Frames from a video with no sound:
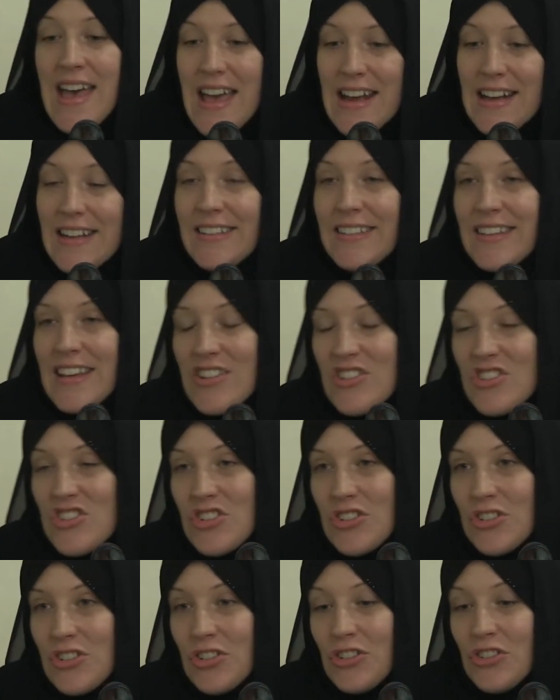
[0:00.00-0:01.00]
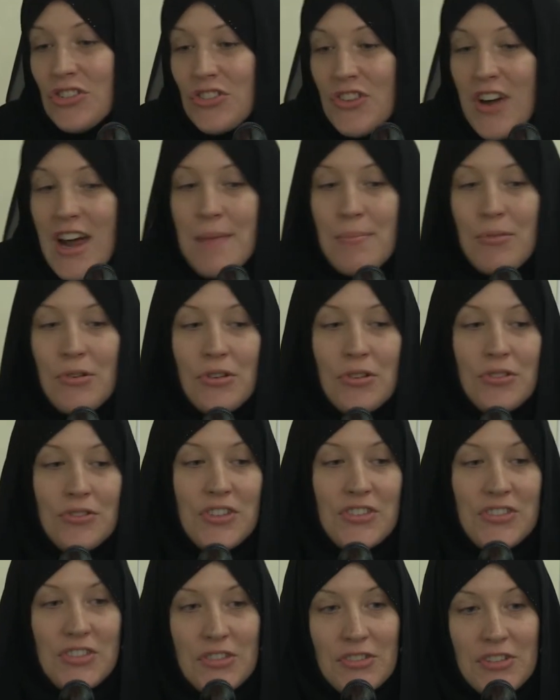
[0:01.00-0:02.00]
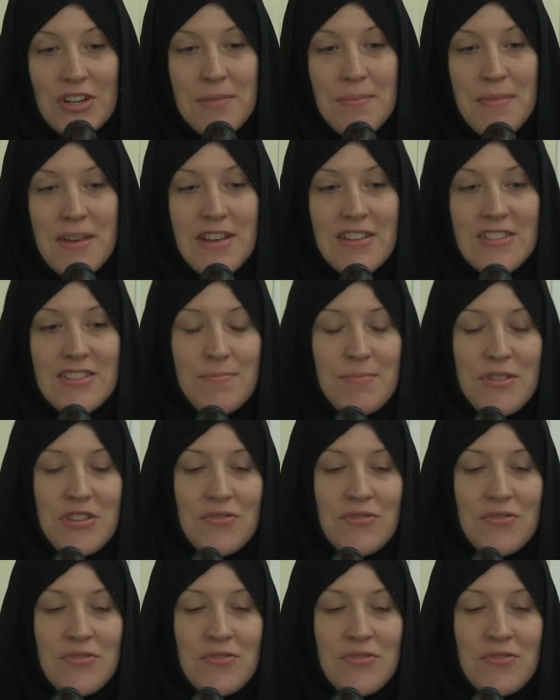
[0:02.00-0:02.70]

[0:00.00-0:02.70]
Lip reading: essential tribal disagreement